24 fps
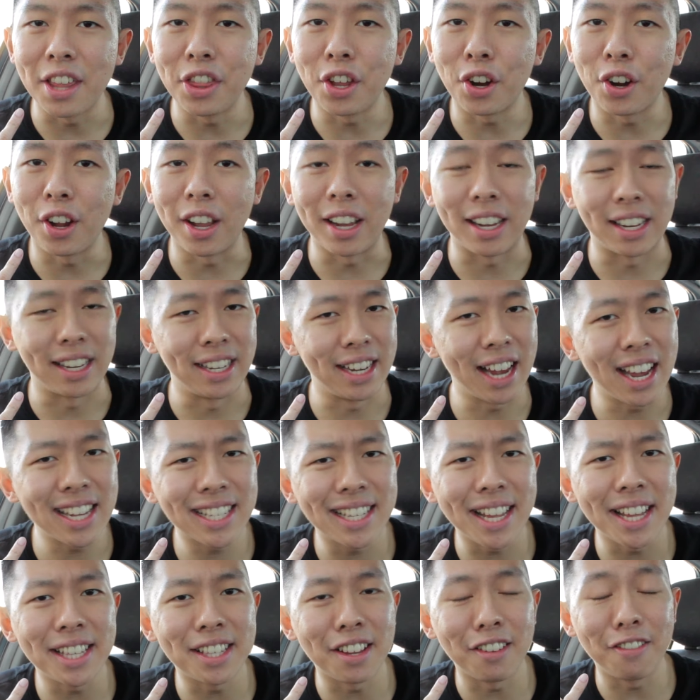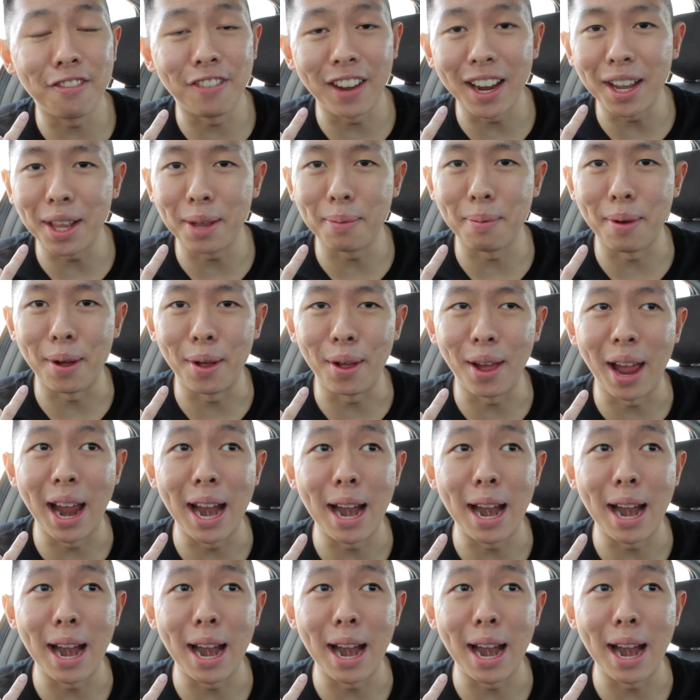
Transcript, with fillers: and they were like, yes, it's available.